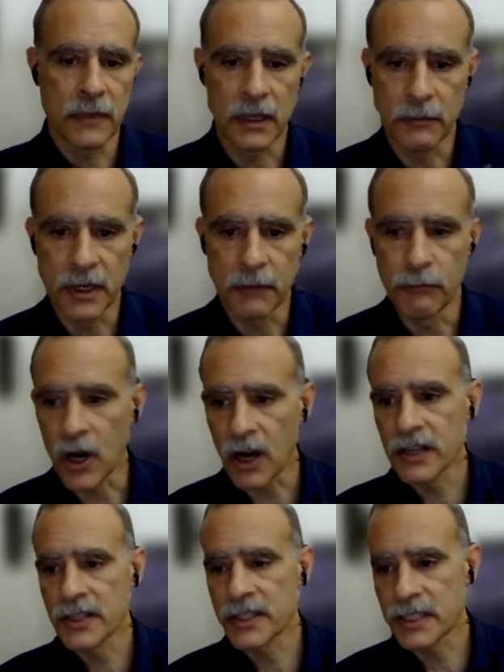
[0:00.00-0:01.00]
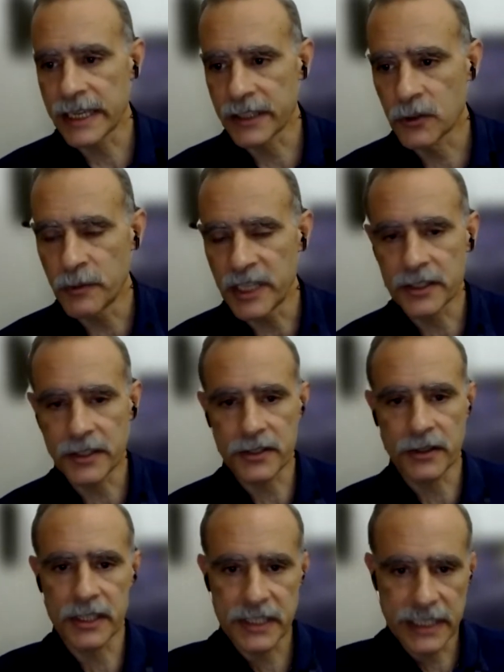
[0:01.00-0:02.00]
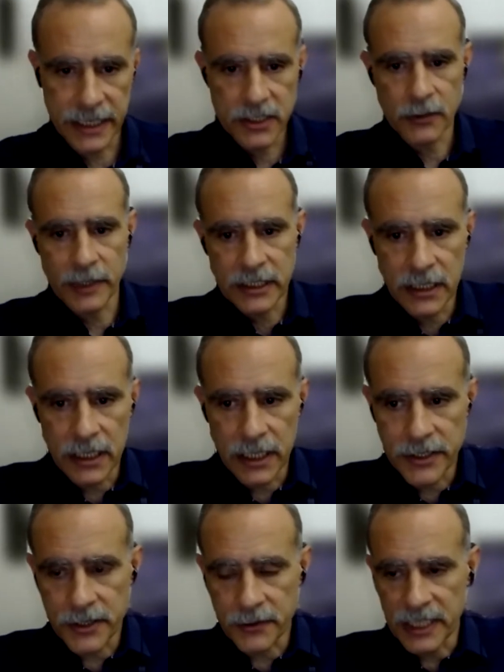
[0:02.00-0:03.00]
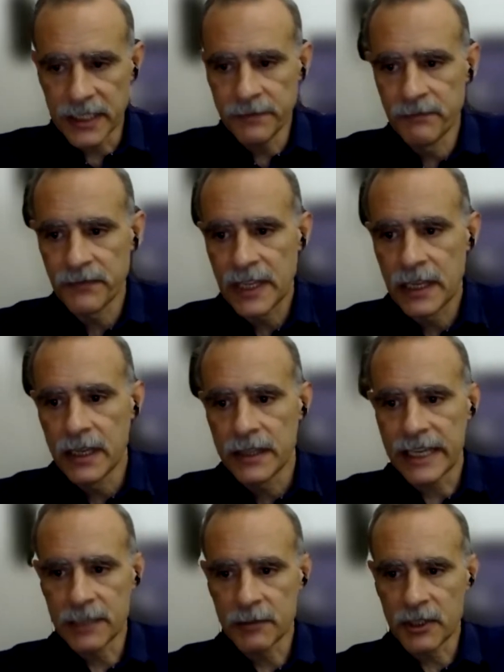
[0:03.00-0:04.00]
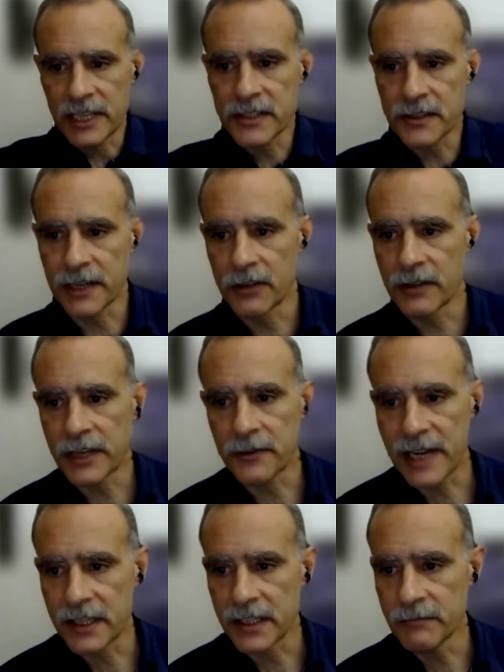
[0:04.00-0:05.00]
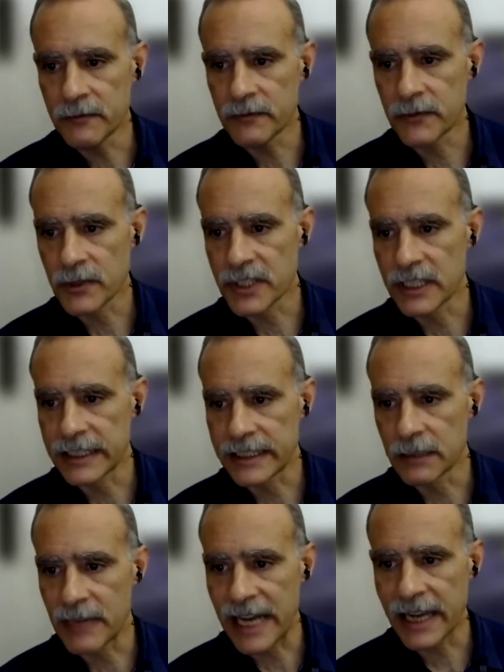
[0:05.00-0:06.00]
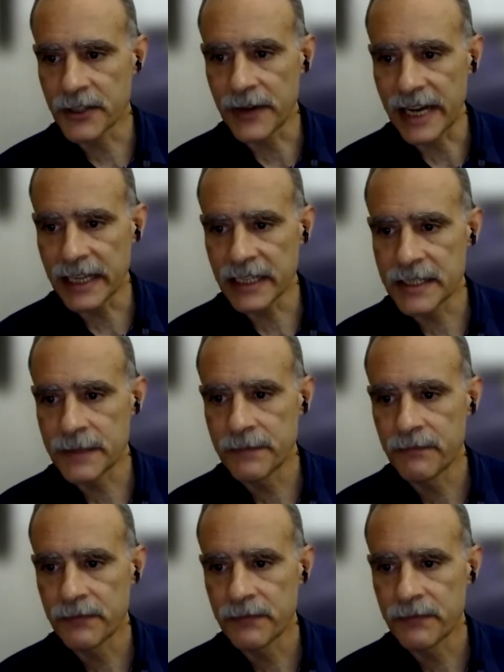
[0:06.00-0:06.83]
box, say 2 meters on a side. It's quite a large arena. The animal runs around at random. Those are the little black tracks.